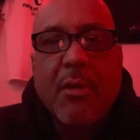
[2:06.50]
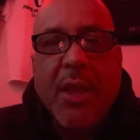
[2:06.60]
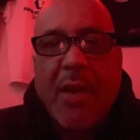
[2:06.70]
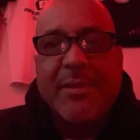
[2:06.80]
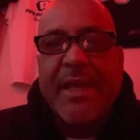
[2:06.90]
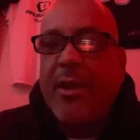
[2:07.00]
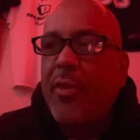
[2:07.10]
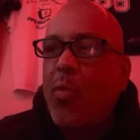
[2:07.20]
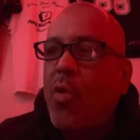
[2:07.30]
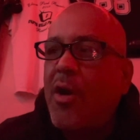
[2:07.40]
You know what I'm saying? On
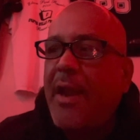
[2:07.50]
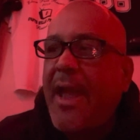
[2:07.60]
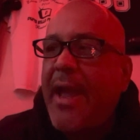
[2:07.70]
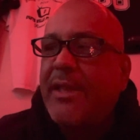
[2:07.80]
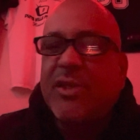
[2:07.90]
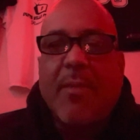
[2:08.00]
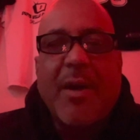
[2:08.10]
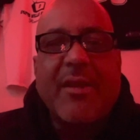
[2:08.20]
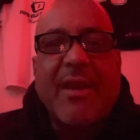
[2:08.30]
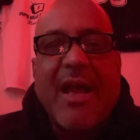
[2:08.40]
the one hand, it's all
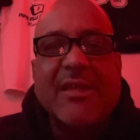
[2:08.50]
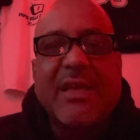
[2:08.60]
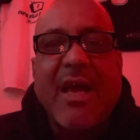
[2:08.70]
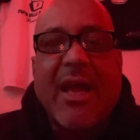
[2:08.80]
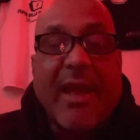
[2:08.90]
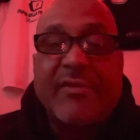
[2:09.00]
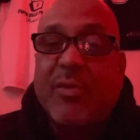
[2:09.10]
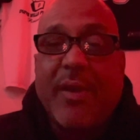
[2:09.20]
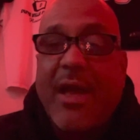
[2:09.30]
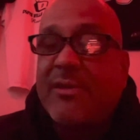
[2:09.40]
about Raza. If
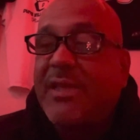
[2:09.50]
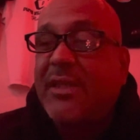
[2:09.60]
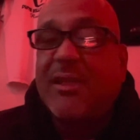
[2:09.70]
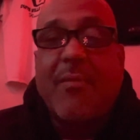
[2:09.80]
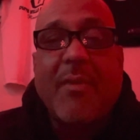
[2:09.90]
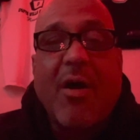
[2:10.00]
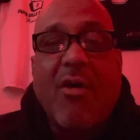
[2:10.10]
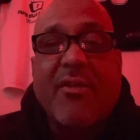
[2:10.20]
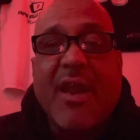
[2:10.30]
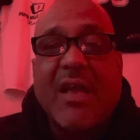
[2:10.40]
someone else says something,
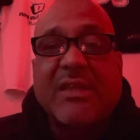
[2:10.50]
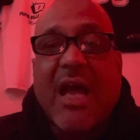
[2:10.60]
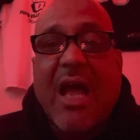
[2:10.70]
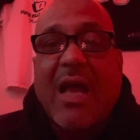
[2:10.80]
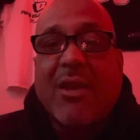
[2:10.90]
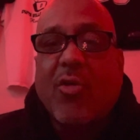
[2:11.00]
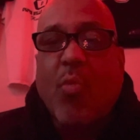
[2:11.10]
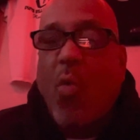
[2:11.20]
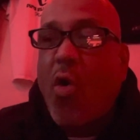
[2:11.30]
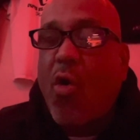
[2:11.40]
oh, Raza, go to
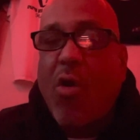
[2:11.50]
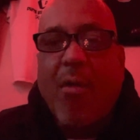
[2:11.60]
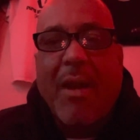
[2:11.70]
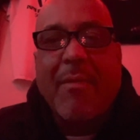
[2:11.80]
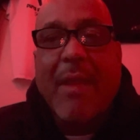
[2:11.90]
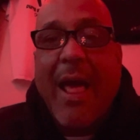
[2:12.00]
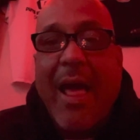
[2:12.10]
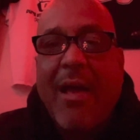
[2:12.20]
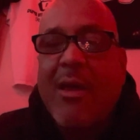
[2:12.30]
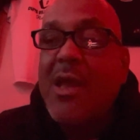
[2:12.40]
war, blah, blah,
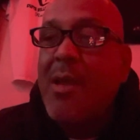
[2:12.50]
blah.